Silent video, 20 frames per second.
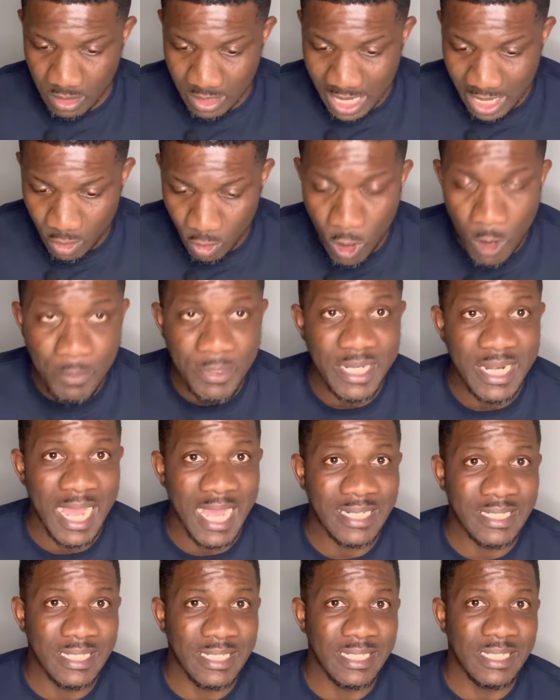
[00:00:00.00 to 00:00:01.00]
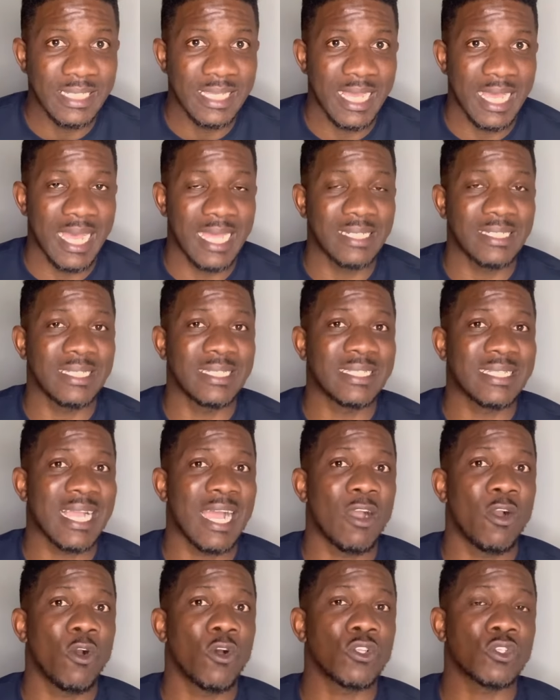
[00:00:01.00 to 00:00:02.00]
can come in handy, and it
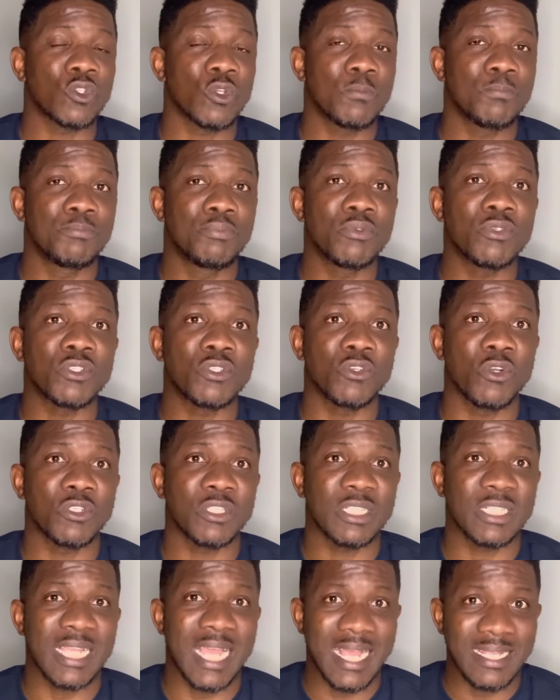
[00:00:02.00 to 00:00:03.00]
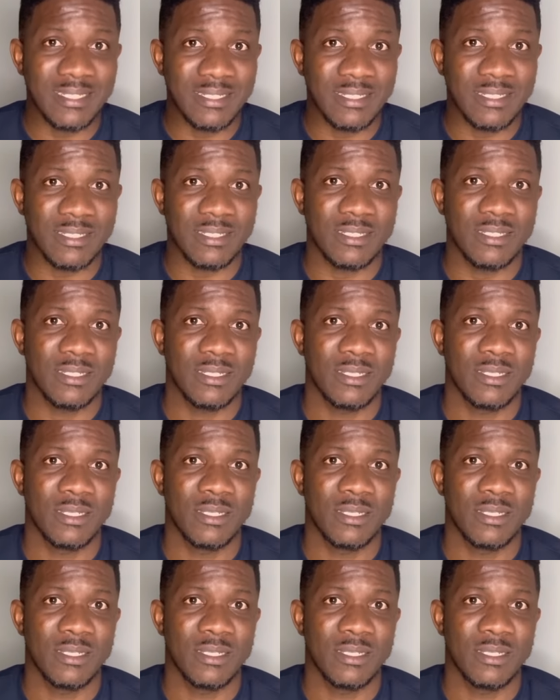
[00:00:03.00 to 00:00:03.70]
can also boost your chance